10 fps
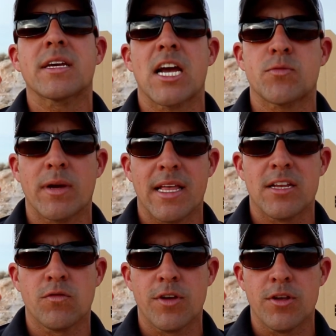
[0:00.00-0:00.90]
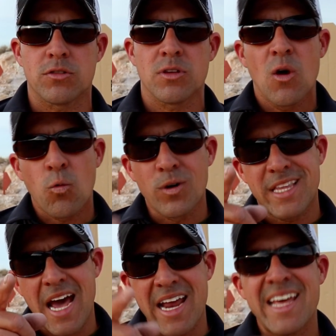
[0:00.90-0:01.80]
to catch my latest videos. With
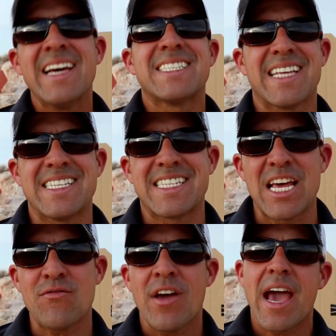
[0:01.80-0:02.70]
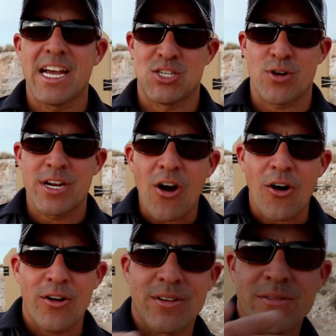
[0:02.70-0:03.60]
that, stay safe and train
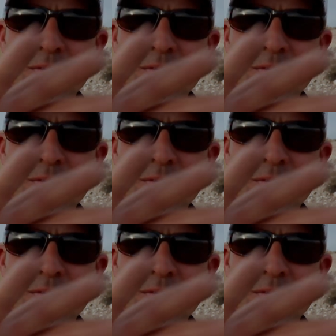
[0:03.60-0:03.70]
hard.